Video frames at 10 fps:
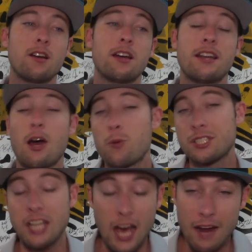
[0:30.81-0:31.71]
And now
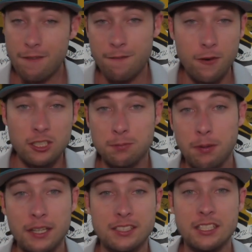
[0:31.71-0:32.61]
we're tied for first
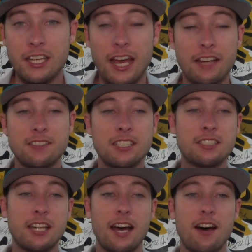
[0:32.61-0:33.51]
place in the AFC
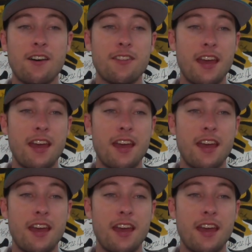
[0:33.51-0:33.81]
South,